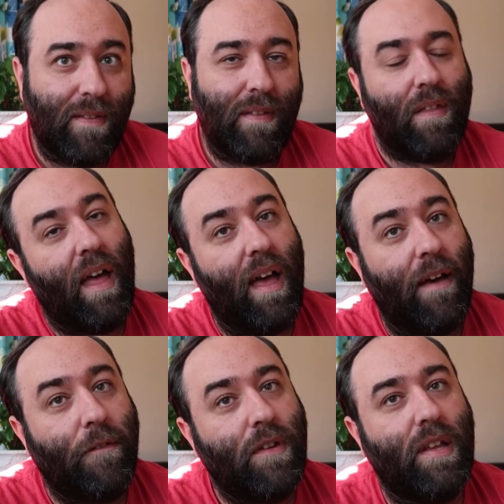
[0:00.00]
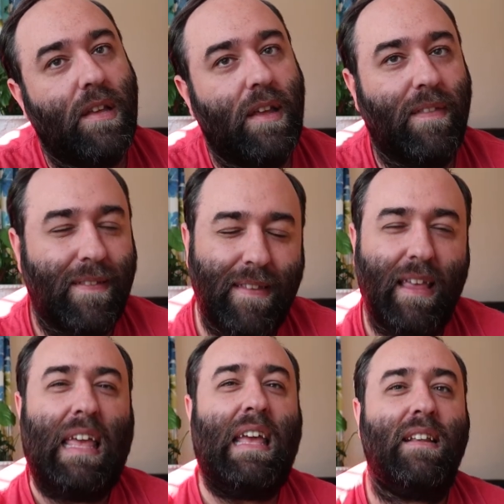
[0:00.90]
is left, and that's
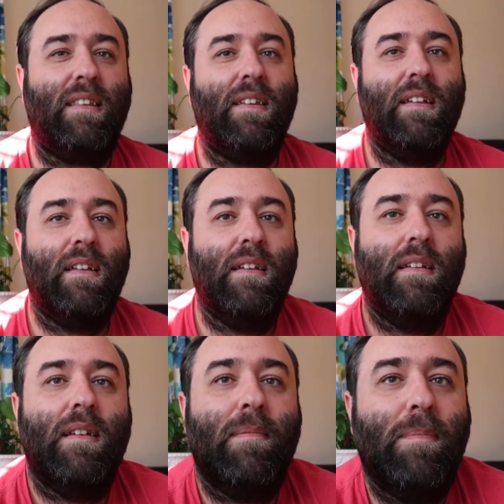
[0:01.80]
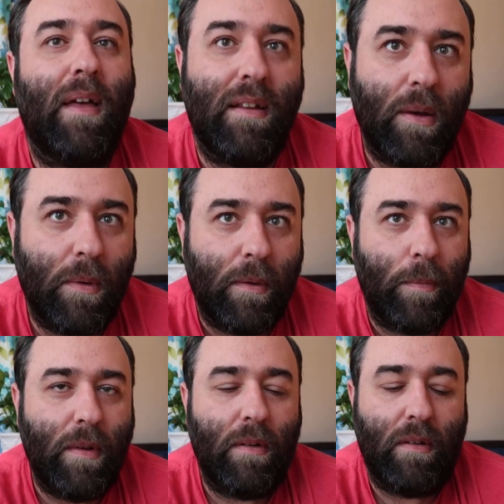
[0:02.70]
it. But don't worry,
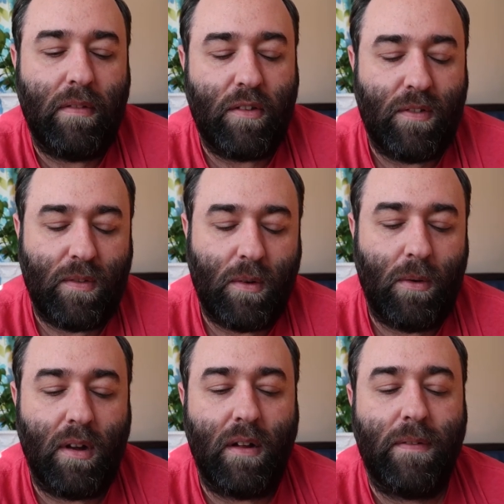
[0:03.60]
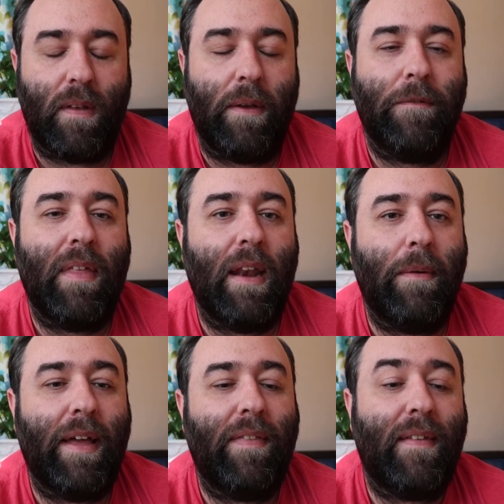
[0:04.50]
we'll be doing Legends of Korra. So
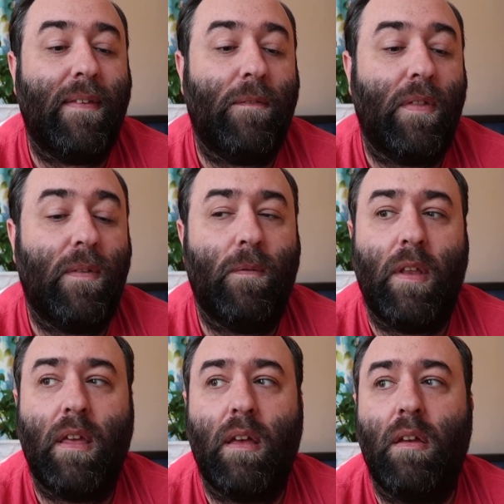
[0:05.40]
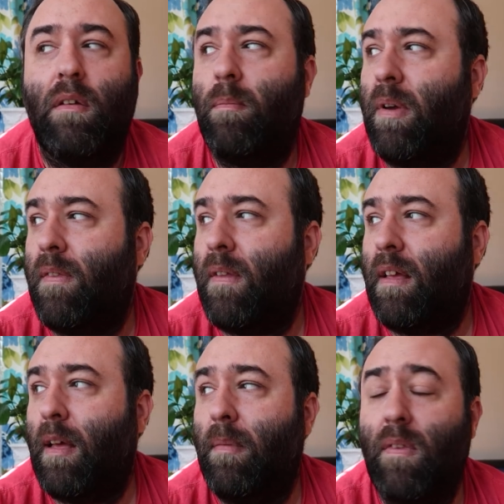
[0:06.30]
anyway, that's it for this video. Please
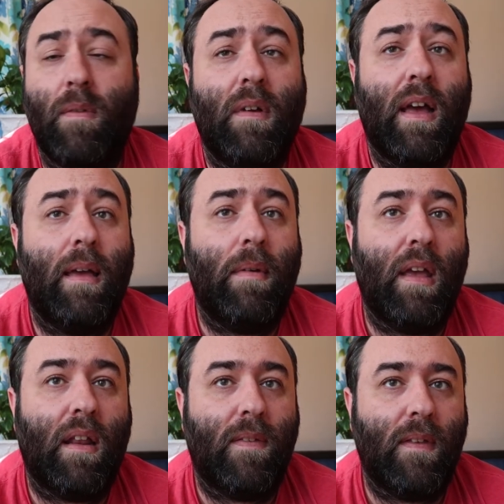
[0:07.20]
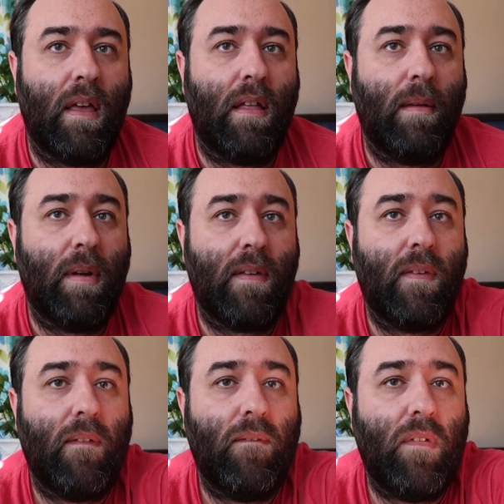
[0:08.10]
like, comment, subscribe, and I'll see y'all in the
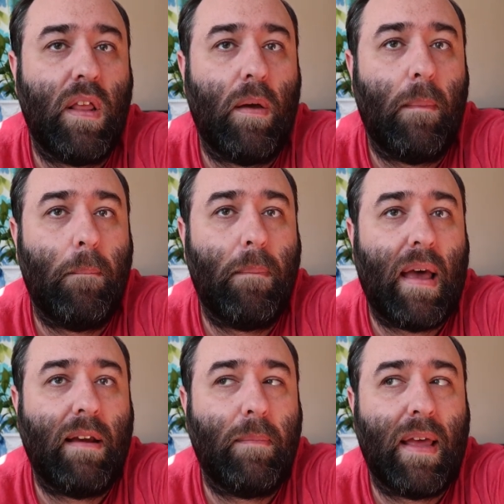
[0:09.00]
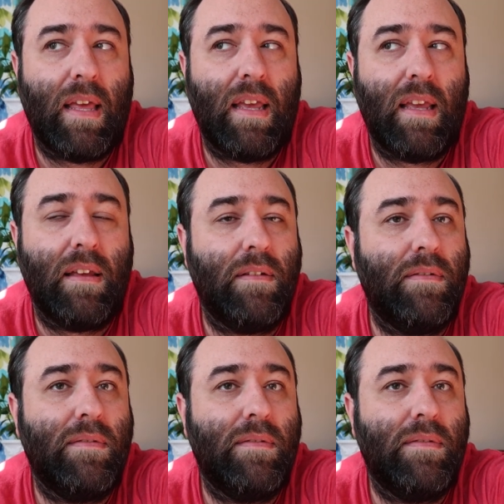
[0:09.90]
next video. Bye, everybody.